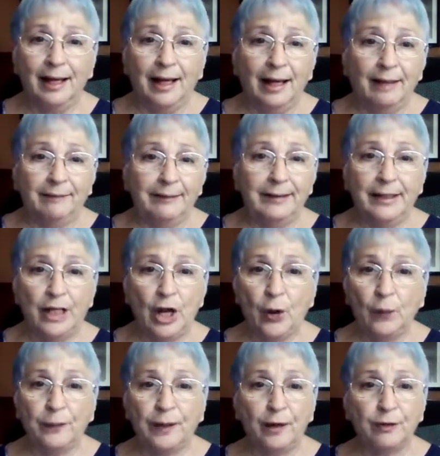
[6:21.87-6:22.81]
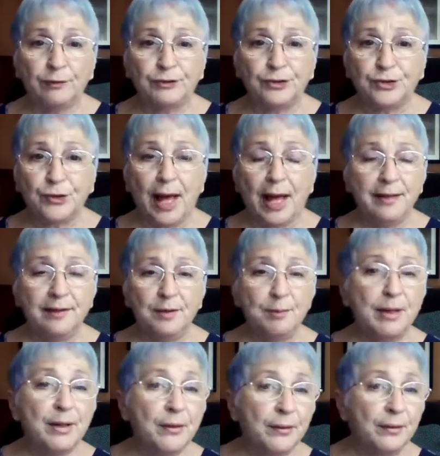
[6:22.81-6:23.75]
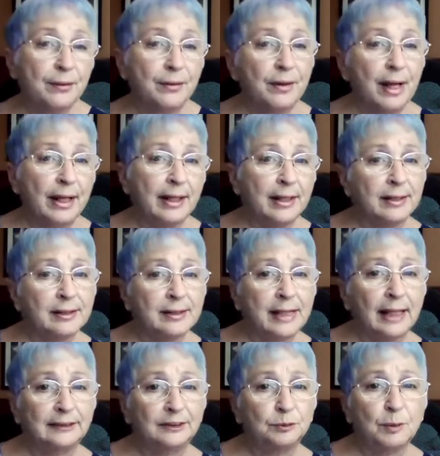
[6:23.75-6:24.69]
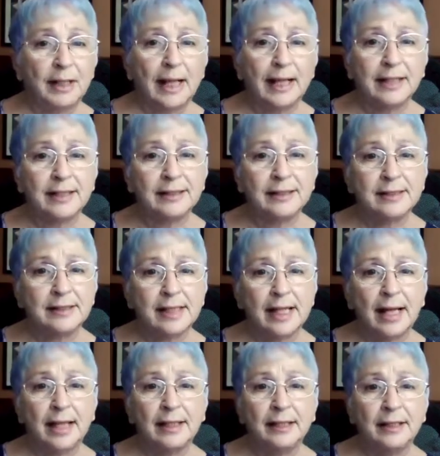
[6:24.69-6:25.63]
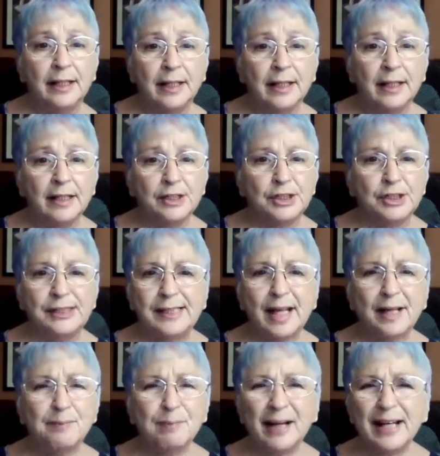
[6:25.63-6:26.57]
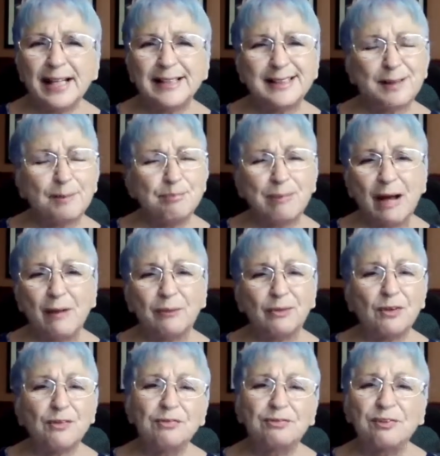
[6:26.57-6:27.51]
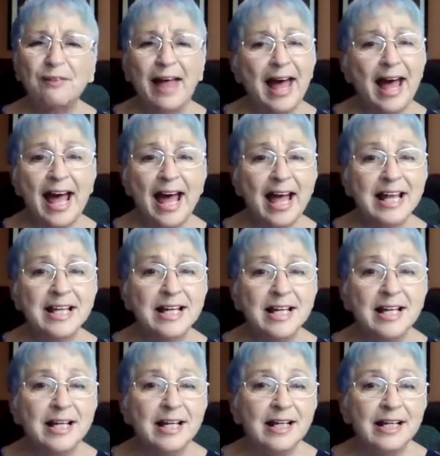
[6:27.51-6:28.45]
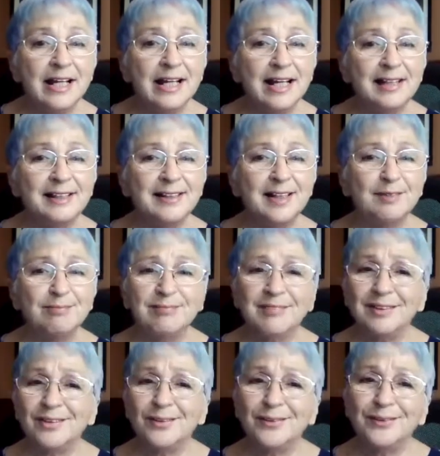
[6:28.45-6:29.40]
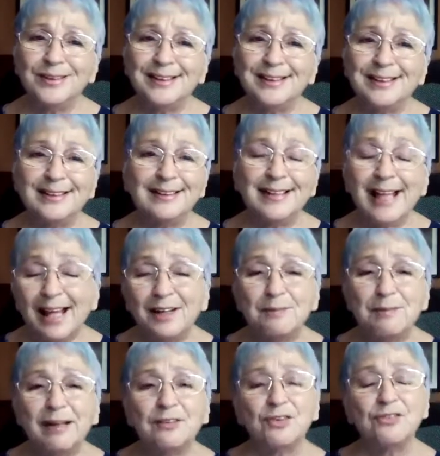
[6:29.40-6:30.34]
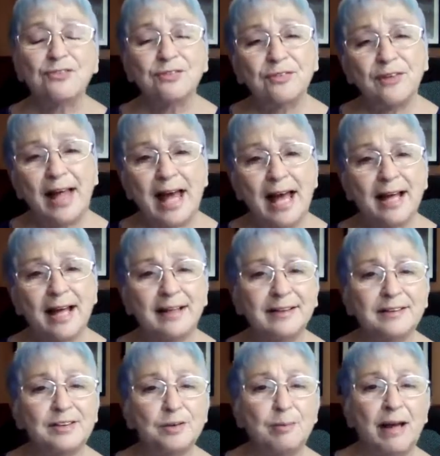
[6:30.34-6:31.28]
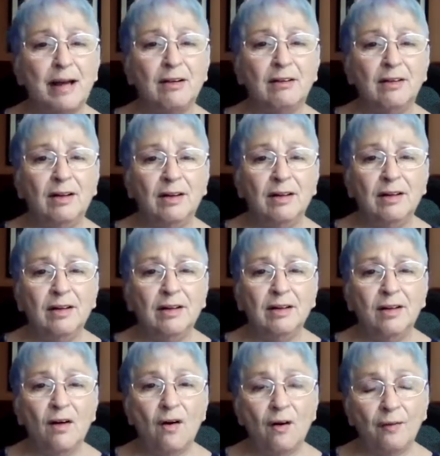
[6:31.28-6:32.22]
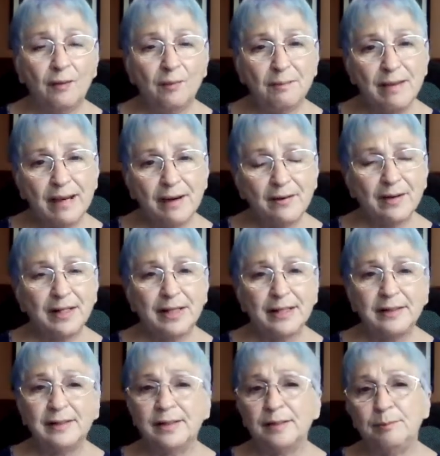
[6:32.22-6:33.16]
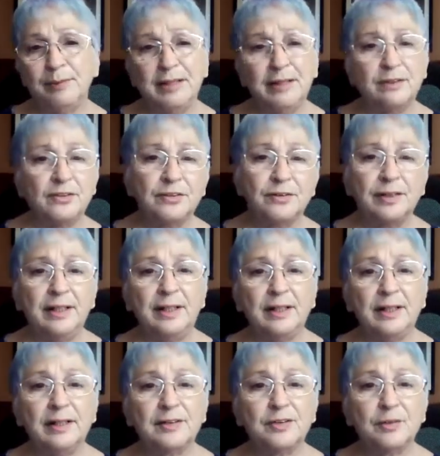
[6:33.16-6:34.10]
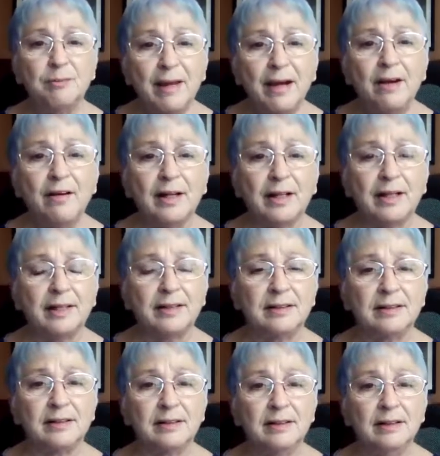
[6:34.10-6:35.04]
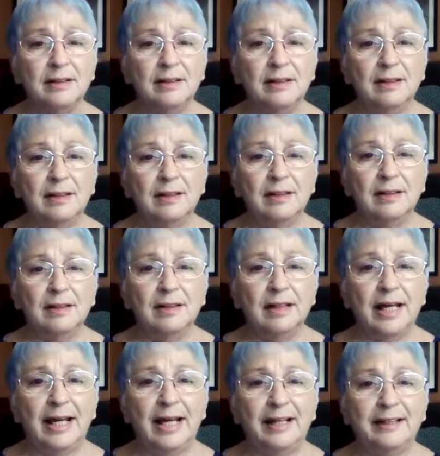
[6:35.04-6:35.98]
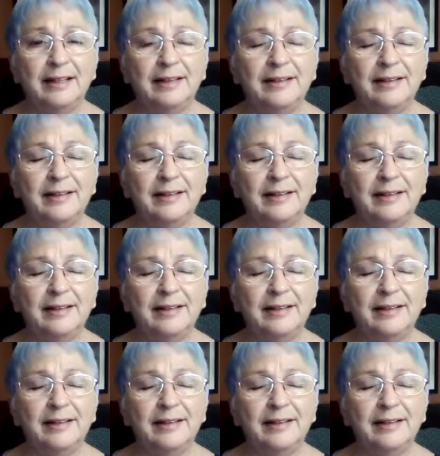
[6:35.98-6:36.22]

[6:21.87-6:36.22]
you know, they're trying to be heard. I guess that's what I can say. And she said, but it's about the flag. And I said, no, it's not about the flag. It's about all Americans being treated as Americans. And